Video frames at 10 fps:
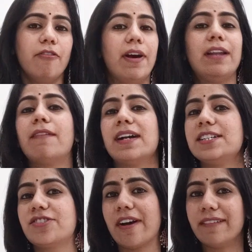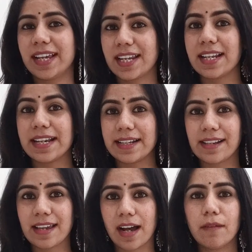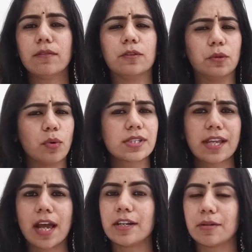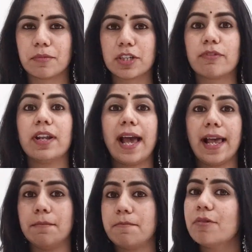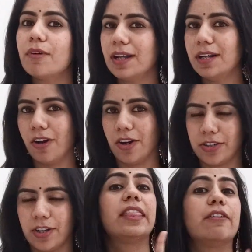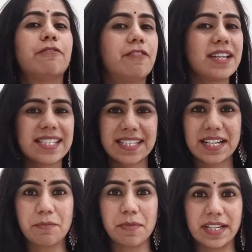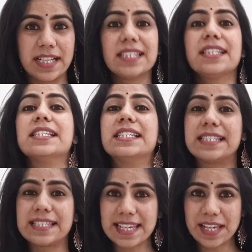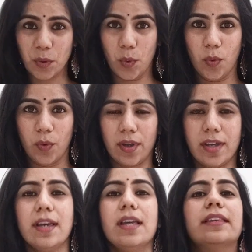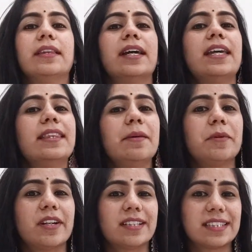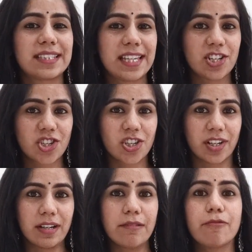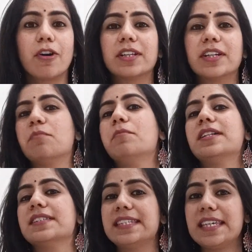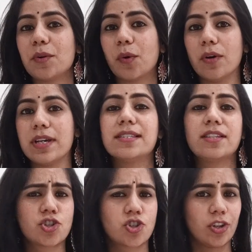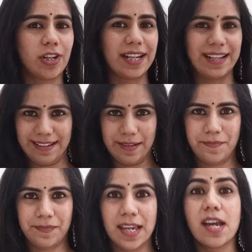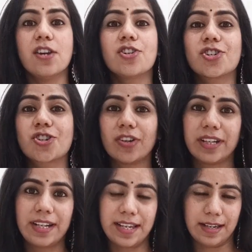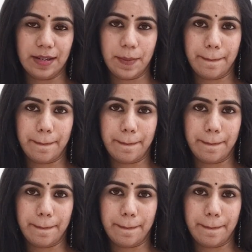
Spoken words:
Well, while traveling in India, those 10 numbers will help you a lot. The first number is 0. The Hindi pronunciation for the number 0 is Shoe-nya. Shoe-nya.